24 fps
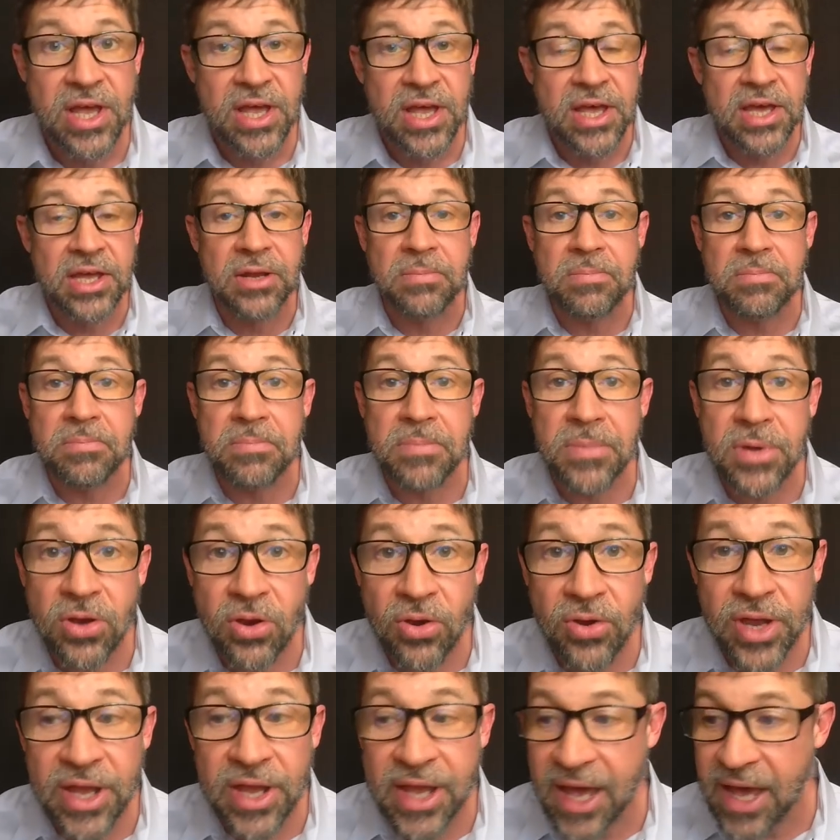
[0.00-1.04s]
in a
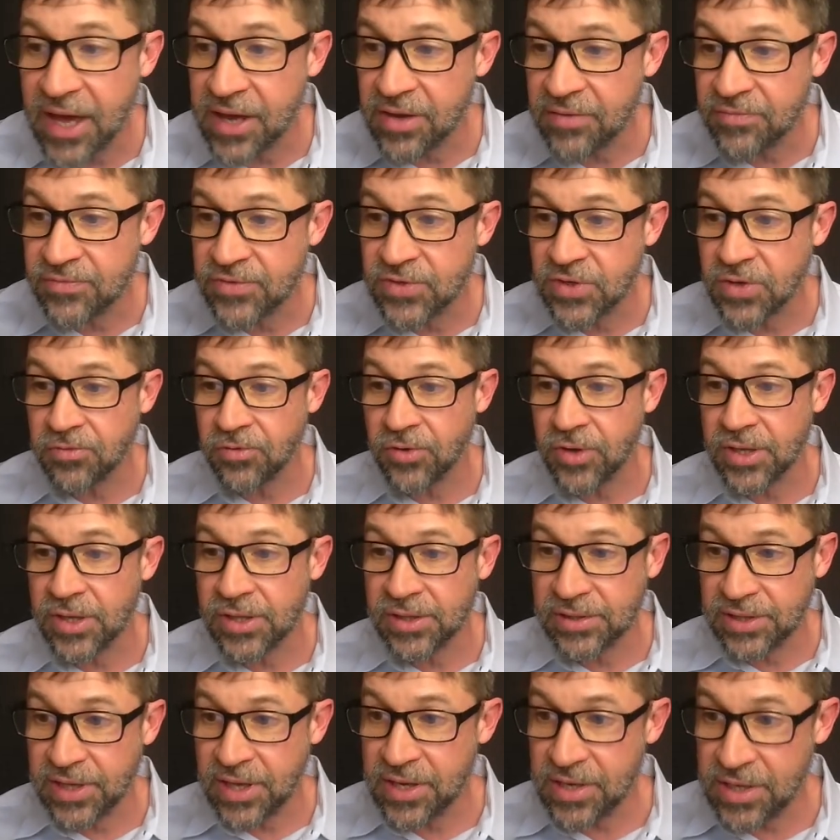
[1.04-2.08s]
myriad of
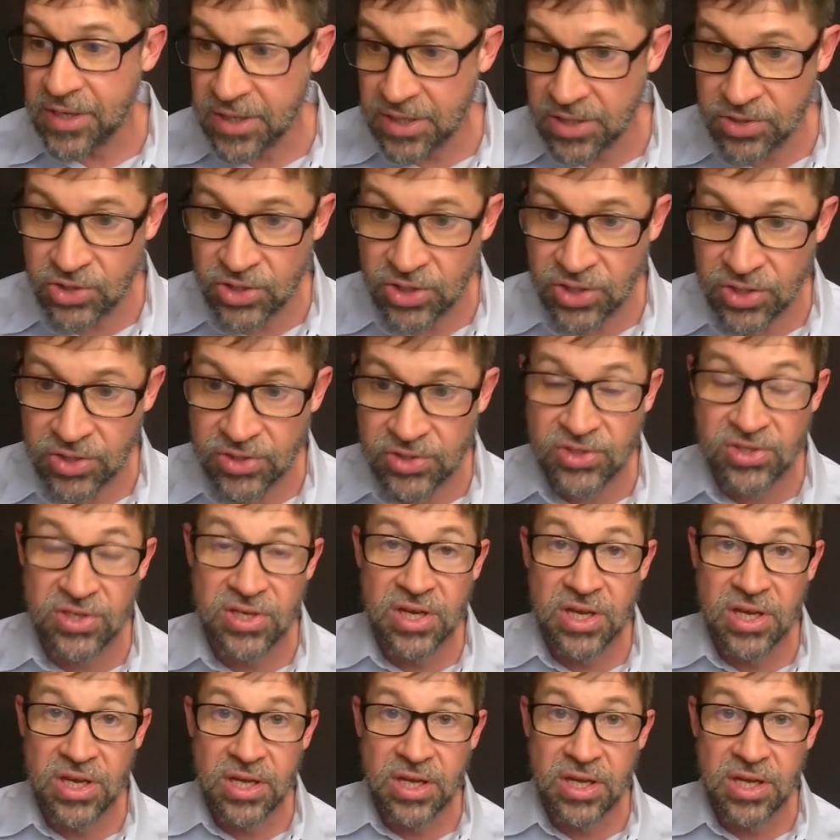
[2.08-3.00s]
different lineages.